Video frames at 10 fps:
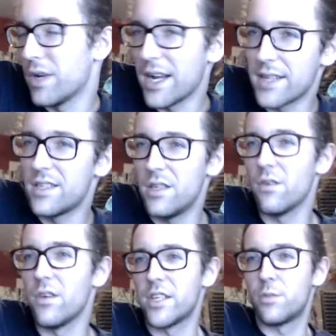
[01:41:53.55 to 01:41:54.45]
I could still
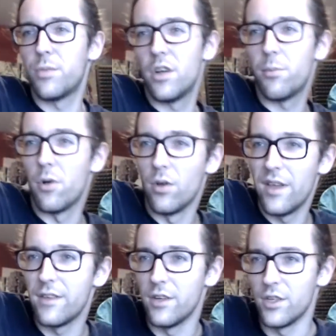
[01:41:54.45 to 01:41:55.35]
like just put it up on a
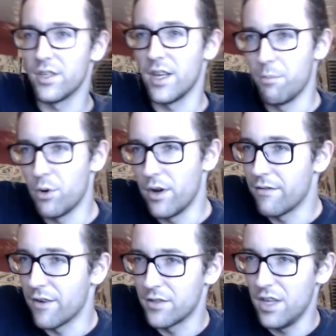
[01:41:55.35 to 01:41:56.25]
lift and just like put it in
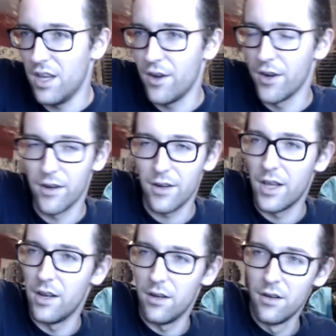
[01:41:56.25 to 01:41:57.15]
first gear
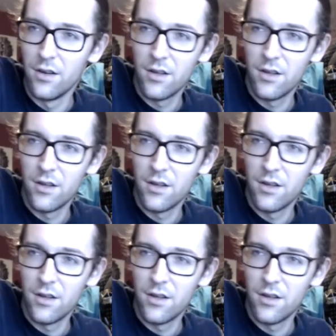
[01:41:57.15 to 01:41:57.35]
and